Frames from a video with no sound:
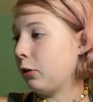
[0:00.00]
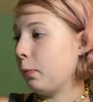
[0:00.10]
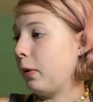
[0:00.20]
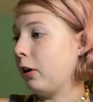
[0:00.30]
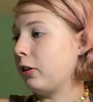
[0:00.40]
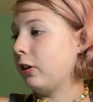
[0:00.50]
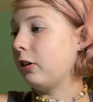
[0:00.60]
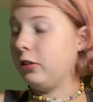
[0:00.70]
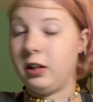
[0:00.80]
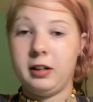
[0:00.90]

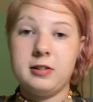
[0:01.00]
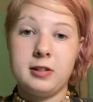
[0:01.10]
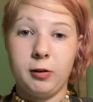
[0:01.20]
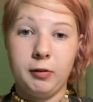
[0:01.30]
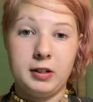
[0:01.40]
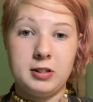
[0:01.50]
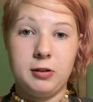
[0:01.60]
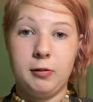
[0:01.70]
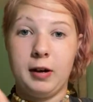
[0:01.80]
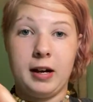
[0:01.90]
marker that's going
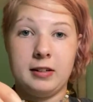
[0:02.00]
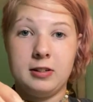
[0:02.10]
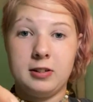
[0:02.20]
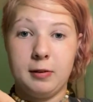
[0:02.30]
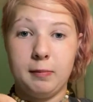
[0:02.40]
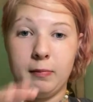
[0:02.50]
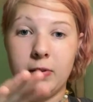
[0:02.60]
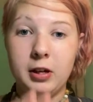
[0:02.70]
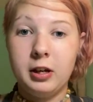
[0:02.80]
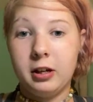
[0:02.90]
to add some
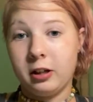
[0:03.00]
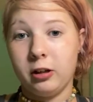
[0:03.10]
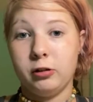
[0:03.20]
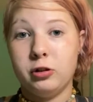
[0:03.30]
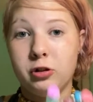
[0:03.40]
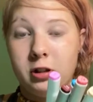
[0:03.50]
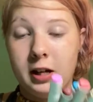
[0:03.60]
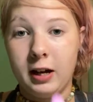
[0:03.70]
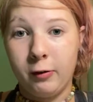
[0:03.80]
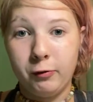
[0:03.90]
colors to
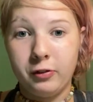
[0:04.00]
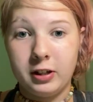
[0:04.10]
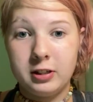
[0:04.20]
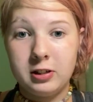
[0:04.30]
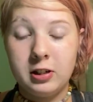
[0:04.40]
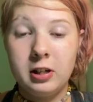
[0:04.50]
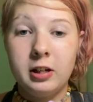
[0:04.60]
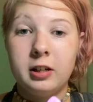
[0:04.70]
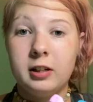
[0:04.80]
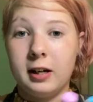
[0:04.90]
the outfit.
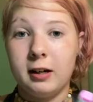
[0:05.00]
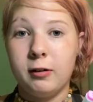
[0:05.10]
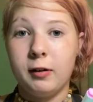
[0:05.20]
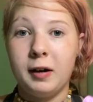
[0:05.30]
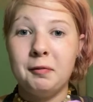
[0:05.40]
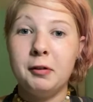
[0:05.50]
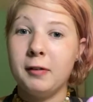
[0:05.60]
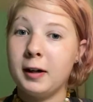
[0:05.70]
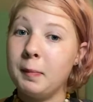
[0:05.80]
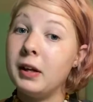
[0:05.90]
Now, I would
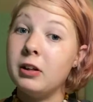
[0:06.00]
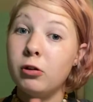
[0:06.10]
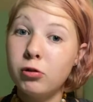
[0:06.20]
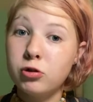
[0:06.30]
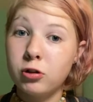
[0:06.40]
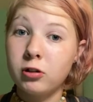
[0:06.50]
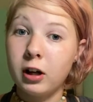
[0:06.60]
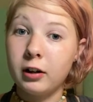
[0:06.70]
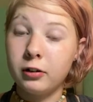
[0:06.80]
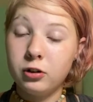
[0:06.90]
recommend neutral
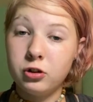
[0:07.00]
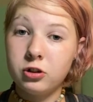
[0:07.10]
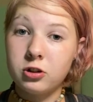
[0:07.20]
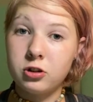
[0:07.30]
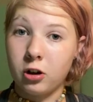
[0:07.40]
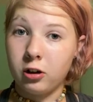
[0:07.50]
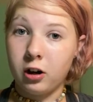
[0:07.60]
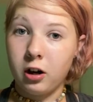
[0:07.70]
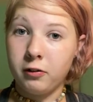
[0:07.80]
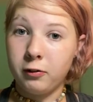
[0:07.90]
colors to start
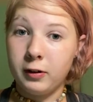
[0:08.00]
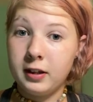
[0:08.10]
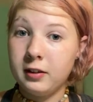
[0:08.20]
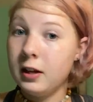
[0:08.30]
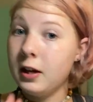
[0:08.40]
off with.